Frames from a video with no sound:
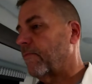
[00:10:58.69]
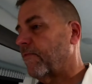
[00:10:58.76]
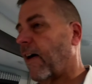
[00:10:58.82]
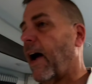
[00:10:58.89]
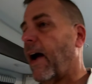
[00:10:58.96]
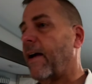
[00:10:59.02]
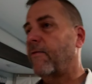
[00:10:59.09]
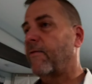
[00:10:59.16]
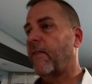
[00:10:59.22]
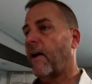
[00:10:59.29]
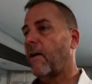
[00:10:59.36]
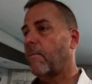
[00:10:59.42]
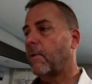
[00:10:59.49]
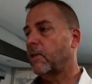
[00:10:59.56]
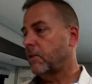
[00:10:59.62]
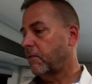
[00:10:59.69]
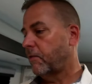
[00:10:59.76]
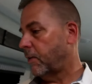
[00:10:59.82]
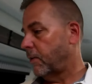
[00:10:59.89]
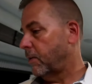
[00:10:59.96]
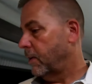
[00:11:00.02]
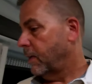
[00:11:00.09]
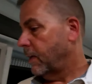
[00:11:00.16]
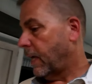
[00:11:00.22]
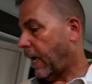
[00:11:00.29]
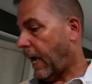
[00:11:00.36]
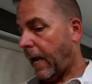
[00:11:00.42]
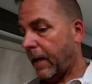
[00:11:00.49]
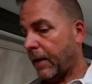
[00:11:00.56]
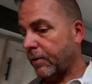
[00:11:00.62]
5 without much of a
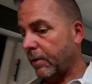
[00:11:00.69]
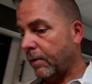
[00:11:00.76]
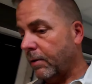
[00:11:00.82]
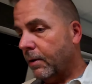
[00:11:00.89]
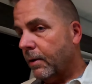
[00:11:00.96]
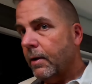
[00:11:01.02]
hassle.